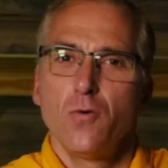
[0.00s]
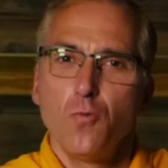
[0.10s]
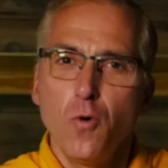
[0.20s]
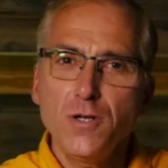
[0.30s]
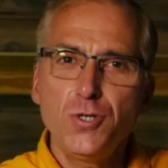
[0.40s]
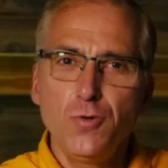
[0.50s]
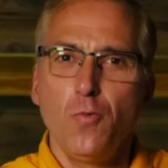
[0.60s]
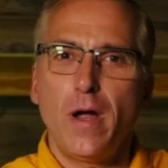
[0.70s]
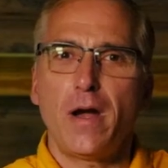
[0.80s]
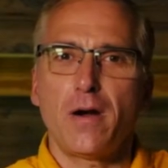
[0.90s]
What you
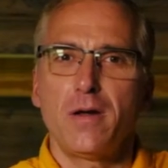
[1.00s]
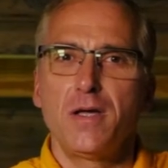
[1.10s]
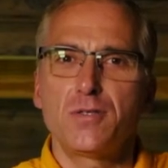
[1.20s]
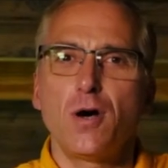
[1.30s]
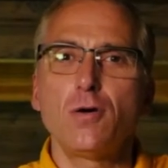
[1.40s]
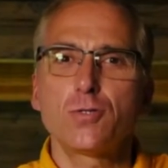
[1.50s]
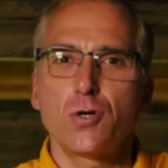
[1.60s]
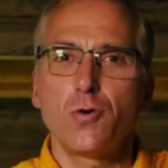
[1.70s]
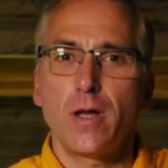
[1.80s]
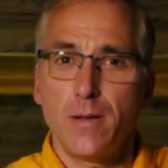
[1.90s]
wear is
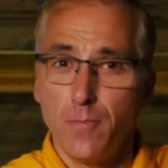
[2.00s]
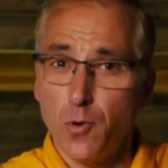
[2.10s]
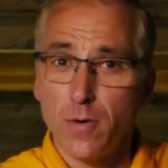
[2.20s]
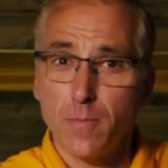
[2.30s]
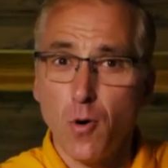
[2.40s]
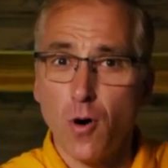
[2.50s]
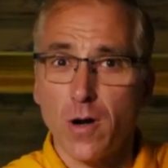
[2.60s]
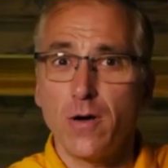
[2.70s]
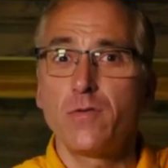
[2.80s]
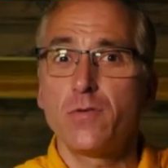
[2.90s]
also an important
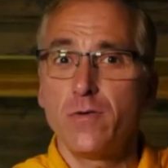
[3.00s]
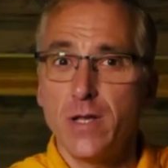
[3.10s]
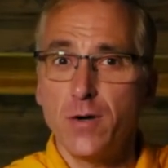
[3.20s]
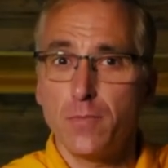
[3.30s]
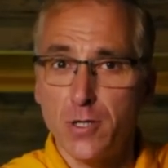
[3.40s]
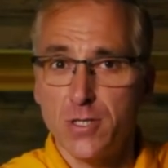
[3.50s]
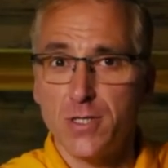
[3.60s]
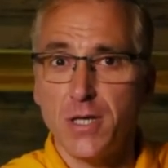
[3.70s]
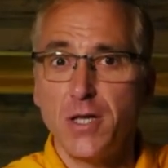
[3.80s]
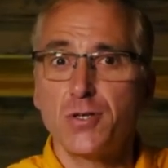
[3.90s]
part of your video
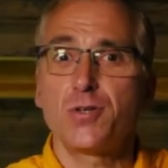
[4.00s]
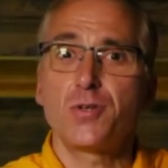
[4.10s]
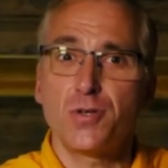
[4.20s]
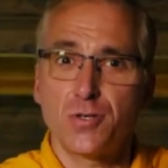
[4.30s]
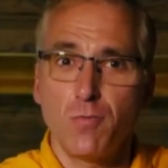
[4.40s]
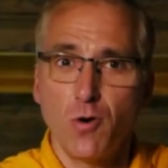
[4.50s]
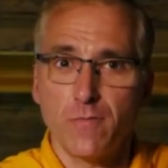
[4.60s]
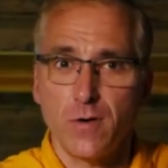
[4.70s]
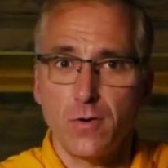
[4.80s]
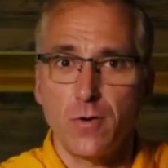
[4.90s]
presentation to your
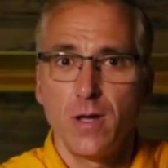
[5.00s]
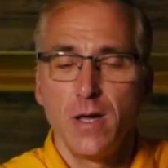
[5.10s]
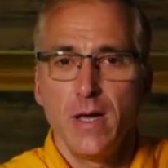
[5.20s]
smartphone.